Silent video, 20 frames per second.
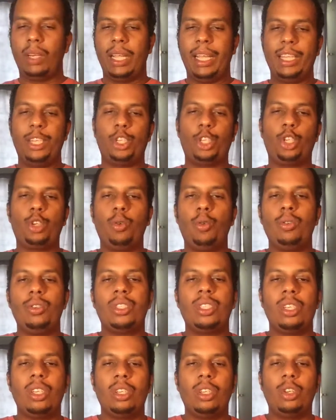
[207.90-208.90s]
it
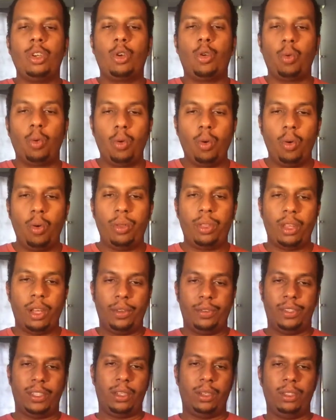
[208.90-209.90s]
shows the growth
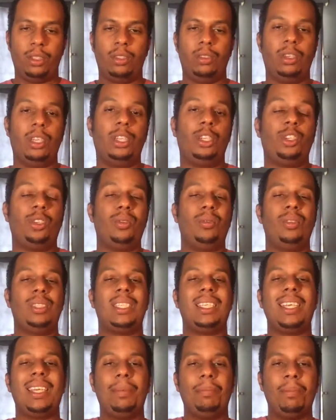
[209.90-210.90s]
of Sun-Sun. It shows
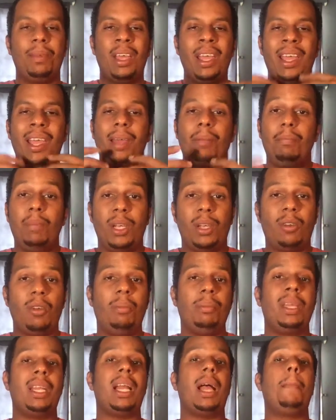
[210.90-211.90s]
him
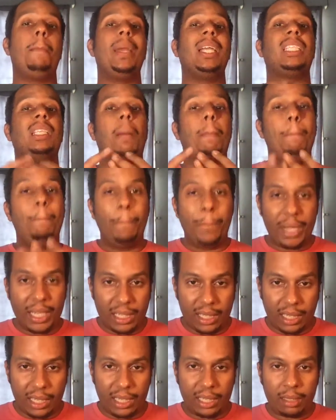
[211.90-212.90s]
becoming a better
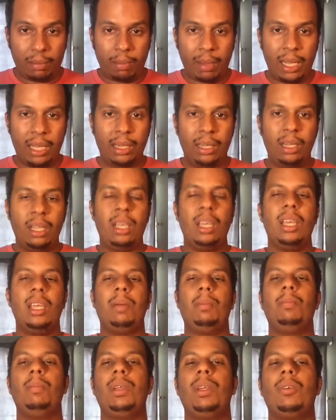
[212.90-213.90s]
businessman,
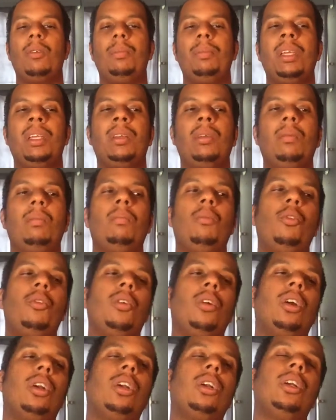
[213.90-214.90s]
becoming
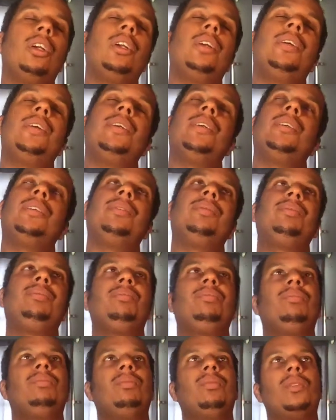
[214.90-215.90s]
more,
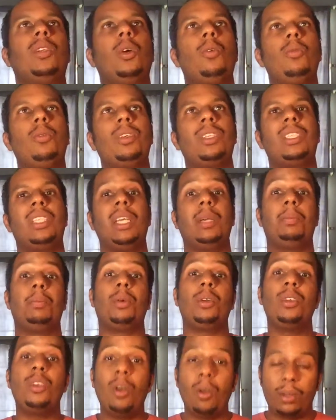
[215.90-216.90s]
how we could say,
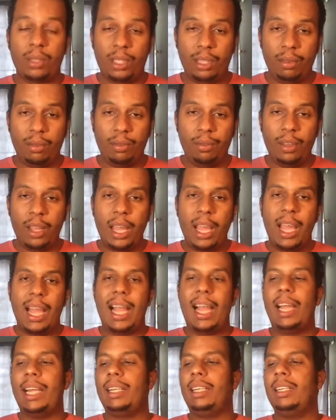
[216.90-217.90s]
productive
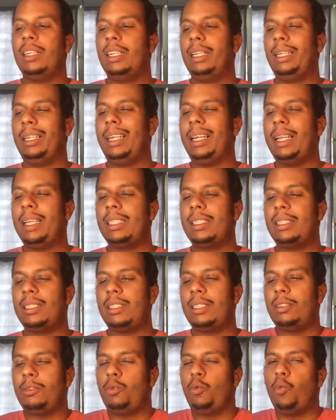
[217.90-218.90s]
and
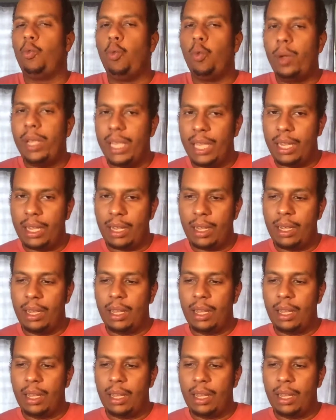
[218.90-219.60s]
less weak.